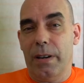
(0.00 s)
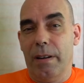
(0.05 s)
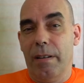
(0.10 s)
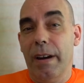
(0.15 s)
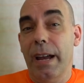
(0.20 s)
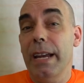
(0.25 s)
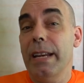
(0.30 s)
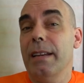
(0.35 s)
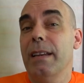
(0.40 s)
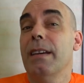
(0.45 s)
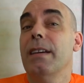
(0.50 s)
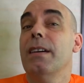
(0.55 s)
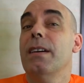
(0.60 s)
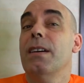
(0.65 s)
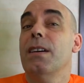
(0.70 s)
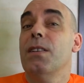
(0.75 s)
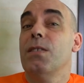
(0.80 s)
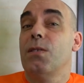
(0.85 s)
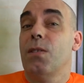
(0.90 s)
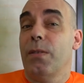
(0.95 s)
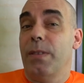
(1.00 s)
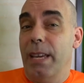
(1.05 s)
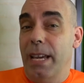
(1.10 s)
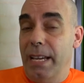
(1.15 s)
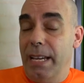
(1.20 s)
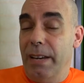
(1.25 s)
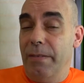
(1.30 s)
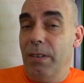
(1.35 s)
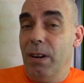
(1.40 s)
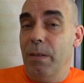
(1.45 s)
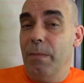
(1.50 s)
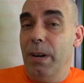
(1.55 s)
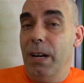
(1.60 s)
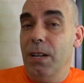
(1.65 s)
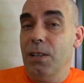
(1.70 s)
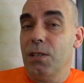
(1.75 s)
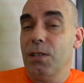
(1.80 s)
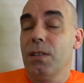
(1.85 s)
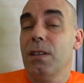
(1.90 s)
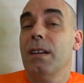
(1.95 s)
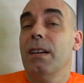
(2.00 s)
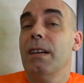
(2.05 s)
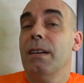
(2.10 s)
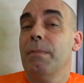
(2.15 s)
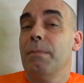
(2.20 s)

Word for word: All right, so thank you very much.